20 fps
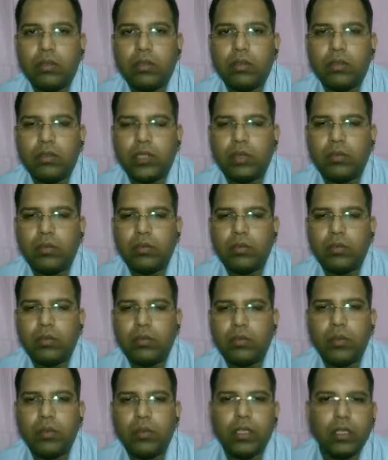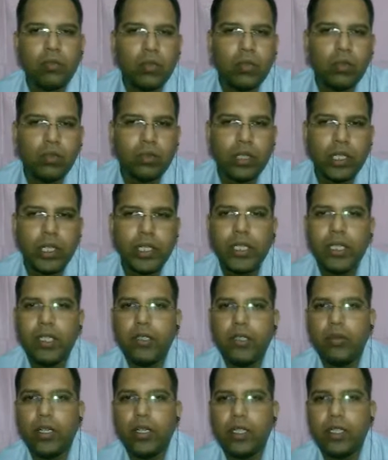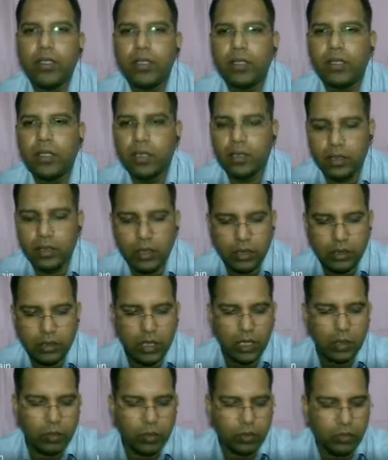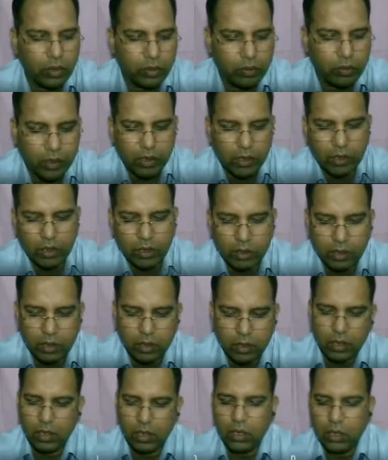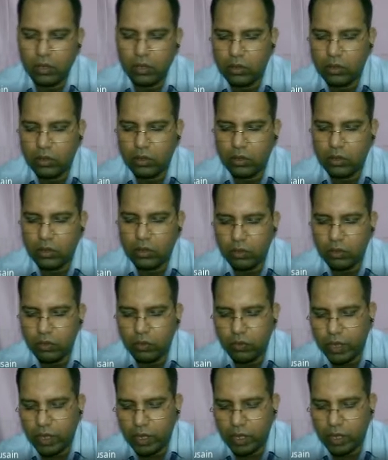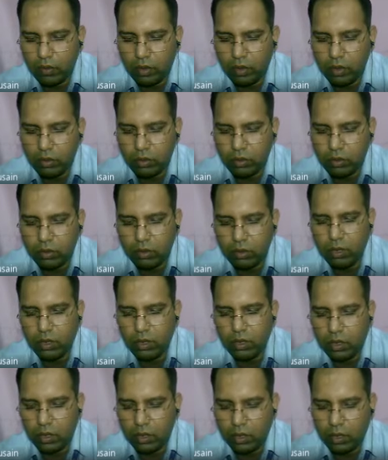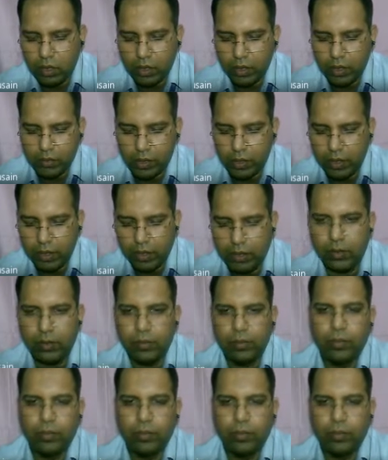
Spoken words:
some people are most likely to get such type of infections. So we have also classified them.